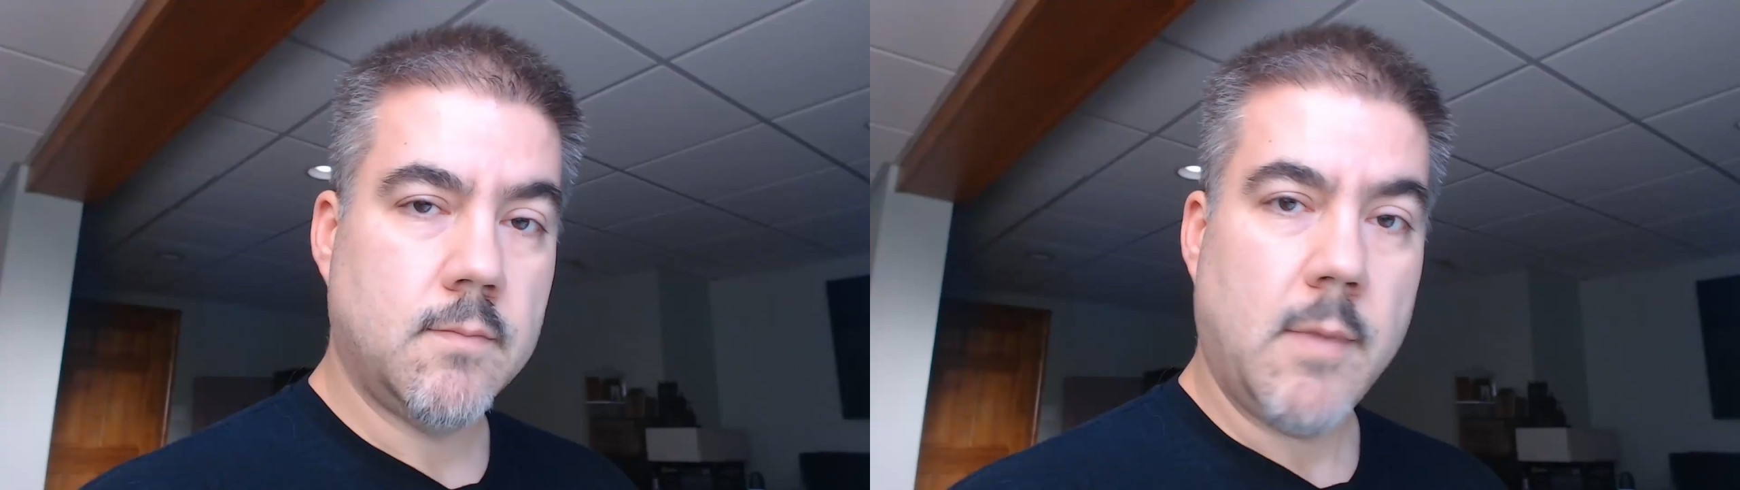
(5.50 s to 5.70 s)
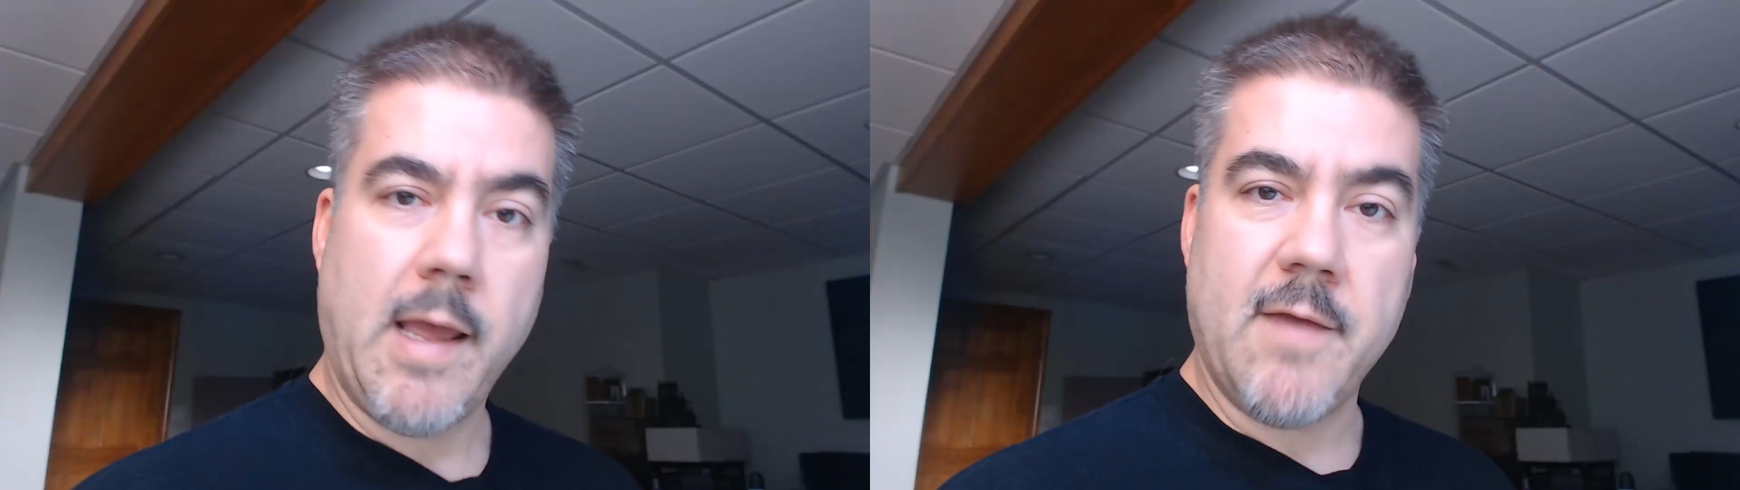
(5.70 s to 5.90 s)

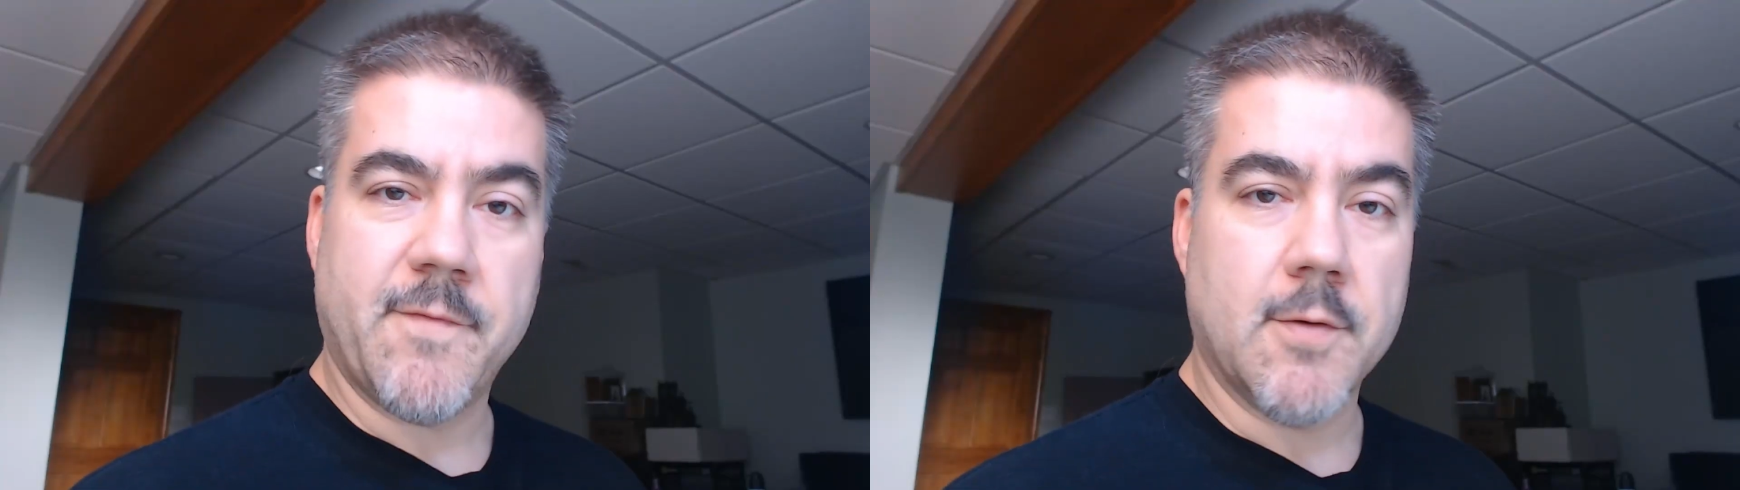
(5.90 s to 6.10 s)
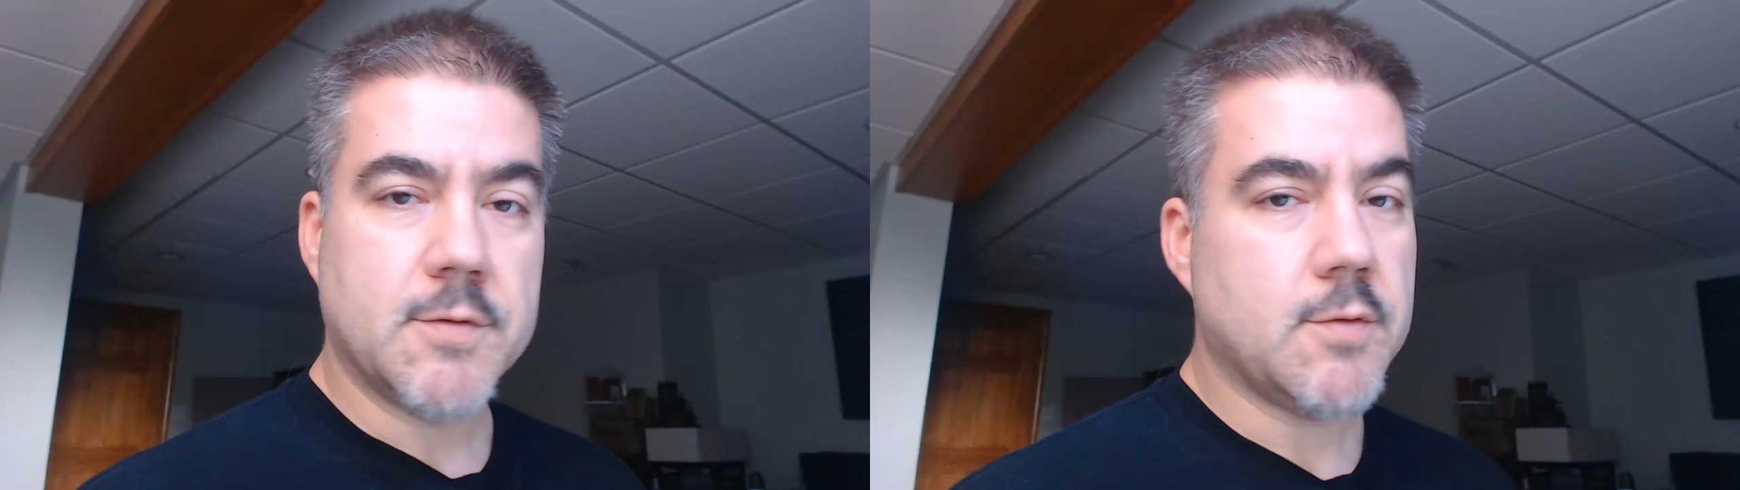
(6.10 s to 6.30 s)
Hey
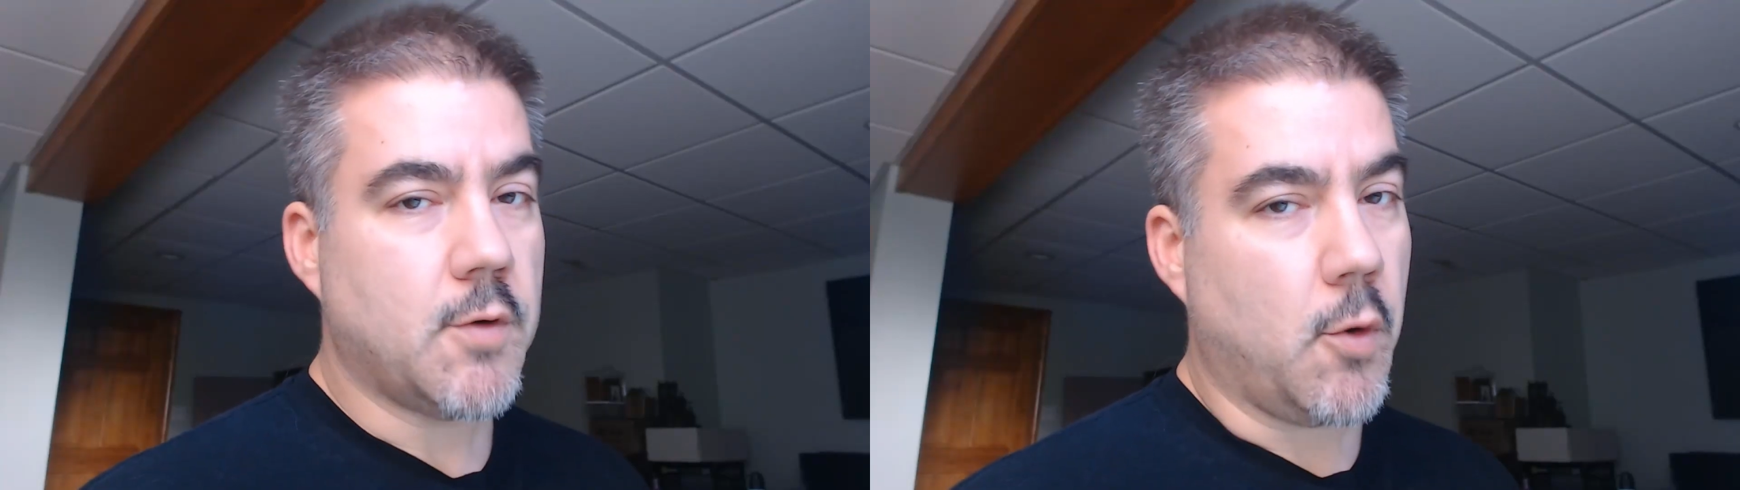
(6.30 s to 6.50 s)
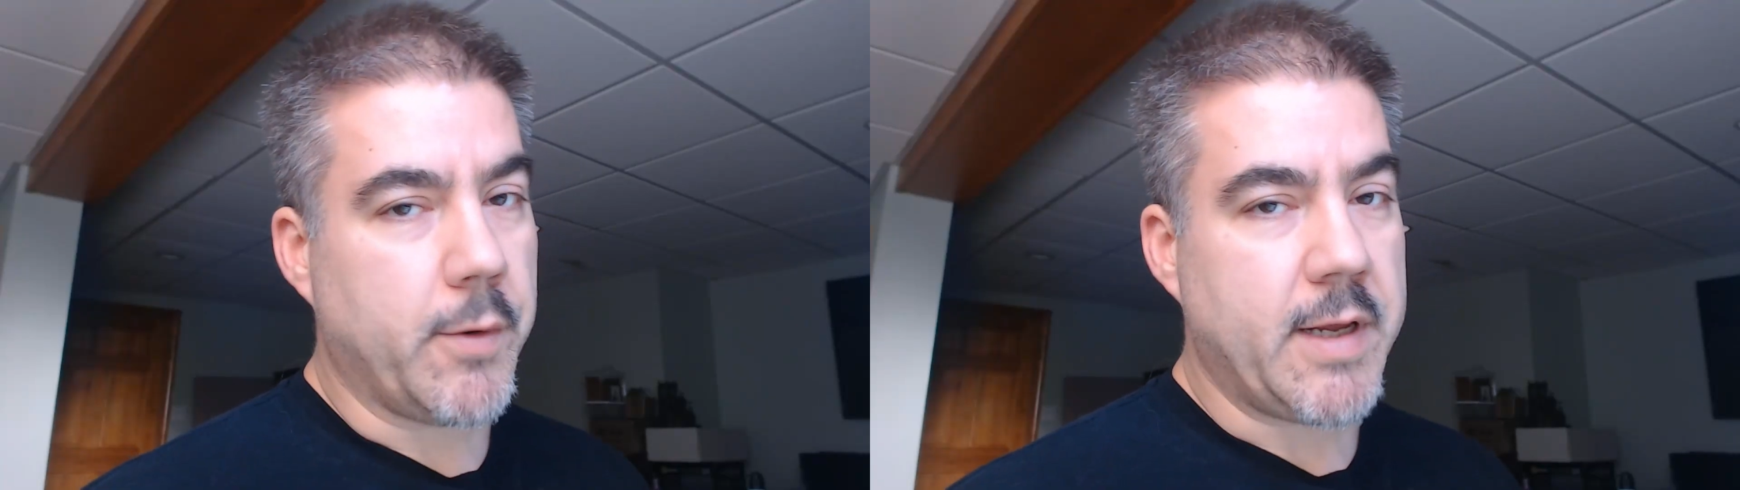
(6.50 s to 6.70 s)
folks,
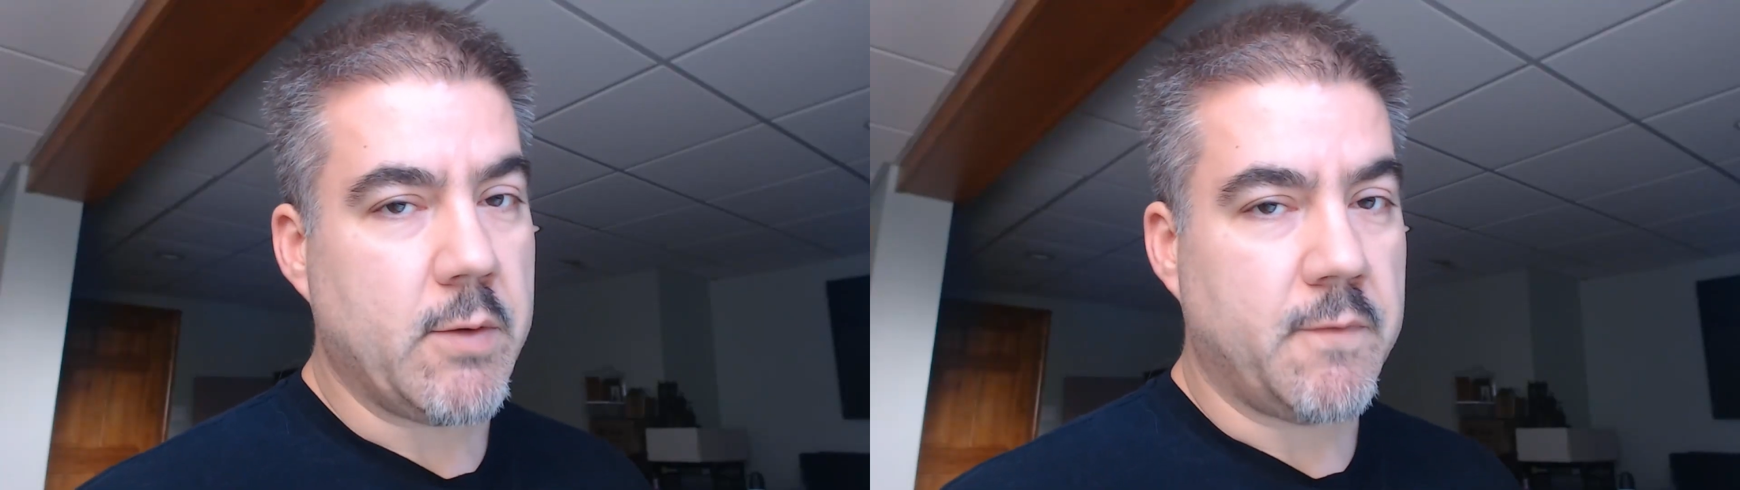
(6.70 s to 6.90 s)
Corey here